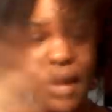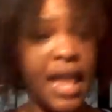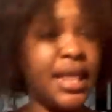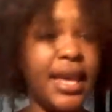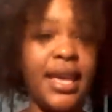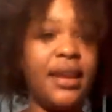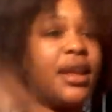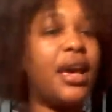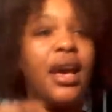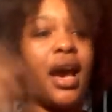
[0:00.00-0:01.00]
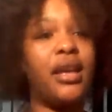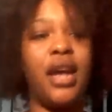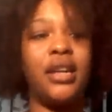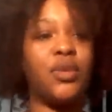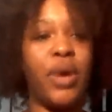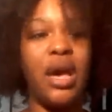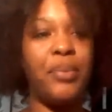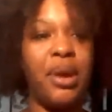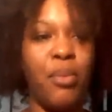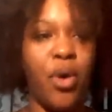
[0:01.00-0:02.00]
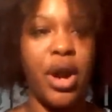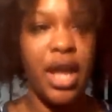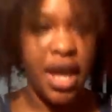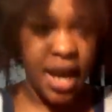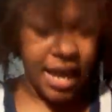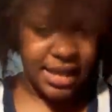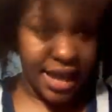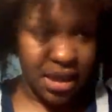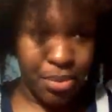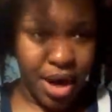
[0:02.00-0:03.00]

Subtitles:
And then I just wake up in the morning, I take the